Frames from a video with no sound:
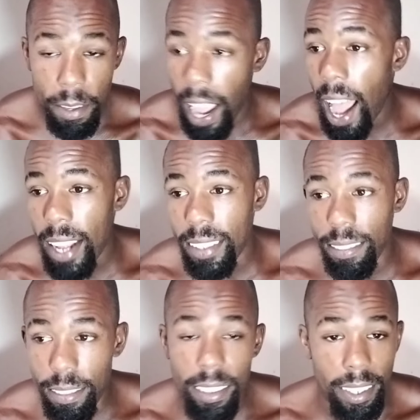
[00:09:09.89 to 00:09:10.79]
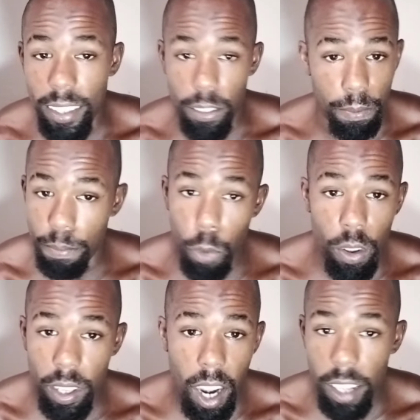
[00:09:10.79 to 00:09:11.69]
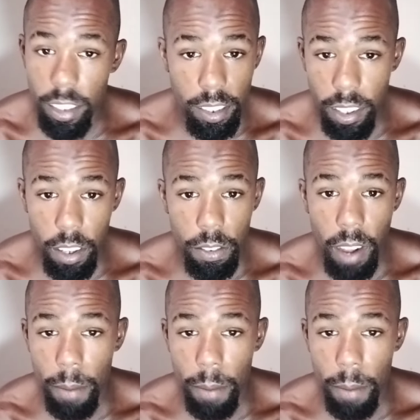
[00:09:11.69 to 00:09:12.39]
God is more than conscious enough.